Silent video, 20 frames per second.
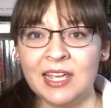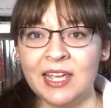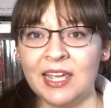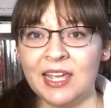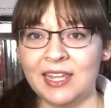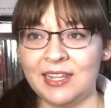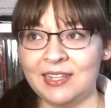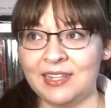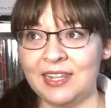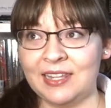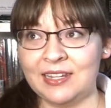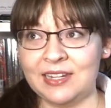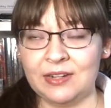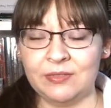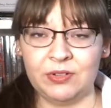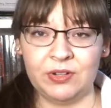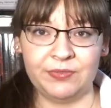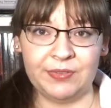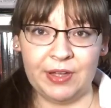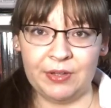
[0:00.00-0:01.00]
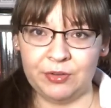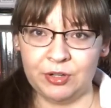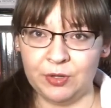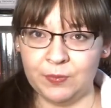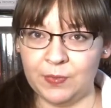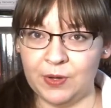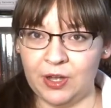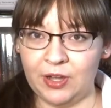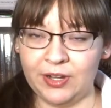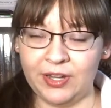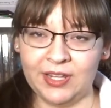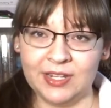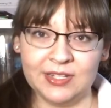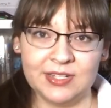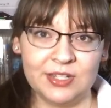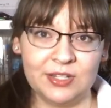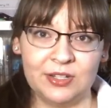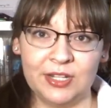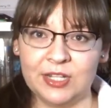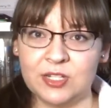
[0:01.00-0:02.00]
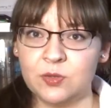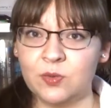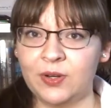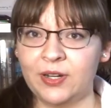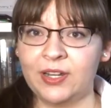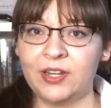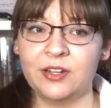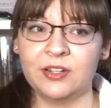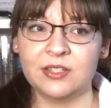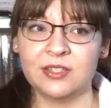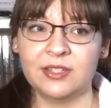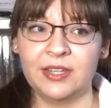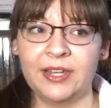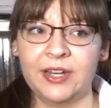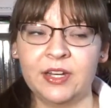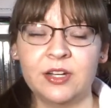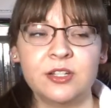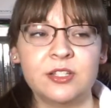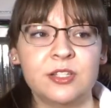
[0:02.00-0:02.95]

and they never found her body until like 20 years later.